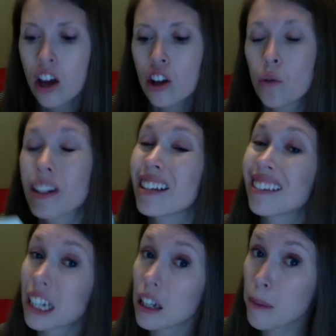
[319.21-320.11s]
So it's a
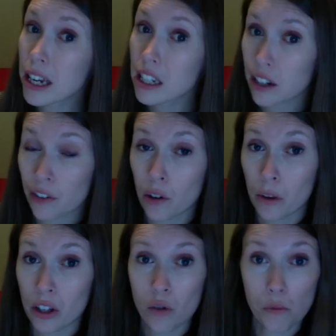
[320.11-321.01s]
little bit different
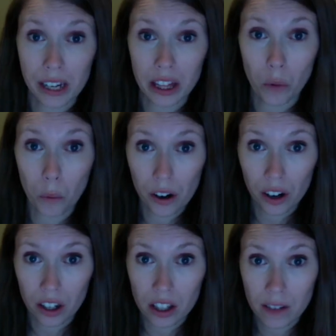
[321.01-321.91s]
when you read the
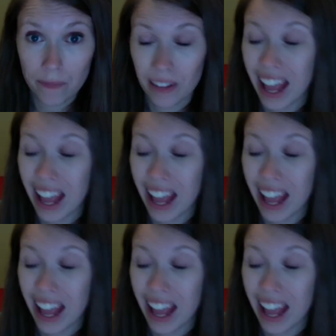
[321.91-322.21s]
words.